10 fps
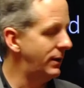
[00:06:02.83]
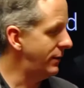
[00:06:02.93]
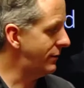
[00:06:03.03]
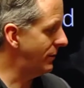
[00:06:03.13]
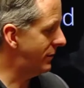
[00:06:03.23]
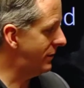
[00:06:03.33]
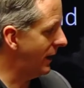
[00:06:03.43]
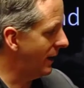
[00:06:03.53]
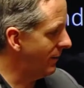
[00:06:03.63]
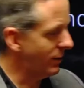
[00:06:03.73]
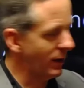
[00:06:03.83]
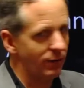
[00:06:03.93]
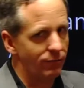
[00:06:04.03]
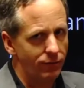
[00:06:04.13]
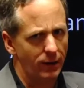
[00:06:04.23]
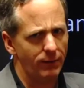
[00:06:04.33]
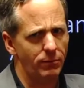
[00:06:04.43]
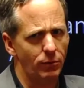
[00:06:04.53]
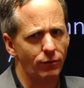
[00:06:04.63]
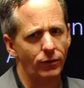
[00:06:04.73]
So instead, I'm
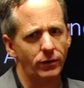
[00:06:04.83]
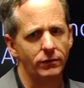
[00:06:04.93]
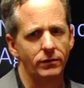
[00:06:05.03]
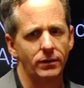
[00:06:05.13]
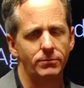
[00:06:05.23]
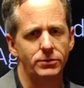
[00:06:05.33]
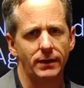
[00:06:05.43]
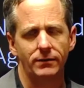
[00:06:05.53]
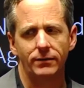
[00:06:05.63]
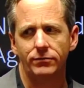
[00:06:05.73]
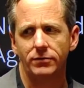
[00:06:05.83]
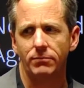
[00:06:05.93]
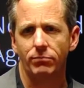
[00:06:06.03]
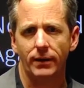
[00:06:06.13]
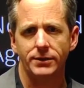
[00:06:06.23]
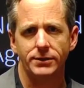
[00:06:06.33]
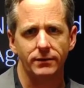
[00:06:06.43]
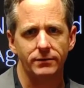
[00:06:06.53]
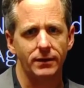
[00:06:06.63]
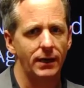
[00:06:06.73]
more focused on objectives and
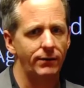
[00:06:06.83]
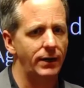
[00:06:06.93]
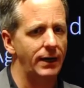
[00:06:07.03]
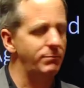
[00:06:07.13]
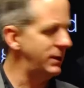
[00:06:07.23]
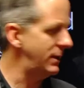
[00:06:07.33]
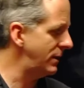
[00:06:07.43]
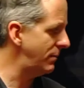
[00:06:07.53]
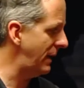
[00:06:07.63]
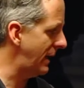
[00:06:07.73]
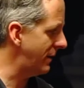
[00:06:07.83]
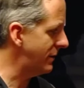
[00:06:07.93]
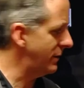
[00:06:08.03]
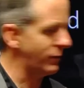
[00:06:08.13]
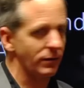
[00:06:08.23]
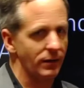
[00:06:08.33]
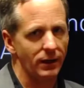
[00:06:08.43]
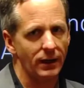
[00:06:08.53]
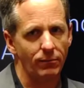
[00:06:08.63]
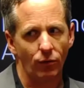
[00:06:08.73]
projects than I ever have been in the past, and certainly a
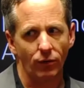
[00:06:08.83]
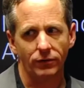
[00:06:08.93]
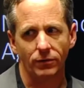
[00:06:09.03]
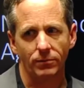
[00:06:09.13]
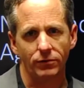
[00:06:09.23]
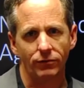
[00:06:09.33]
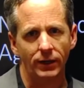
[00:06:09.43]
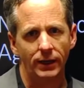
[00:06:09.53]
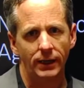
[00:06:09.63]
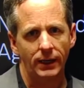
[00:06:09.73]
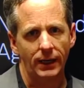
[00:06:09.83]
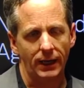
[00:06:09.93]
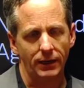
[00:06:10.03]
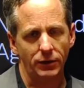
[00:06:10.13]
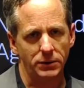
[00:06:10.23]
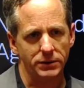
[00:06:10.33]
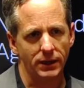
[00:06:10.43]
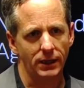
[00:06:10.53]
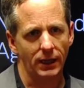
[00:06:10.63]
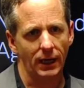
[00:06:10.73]
lot more in terms of hand
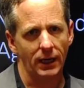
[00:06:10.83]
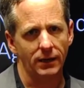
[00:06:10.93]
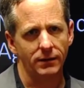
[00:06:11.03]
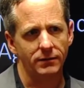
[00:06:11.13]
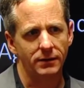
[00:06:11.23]
holding and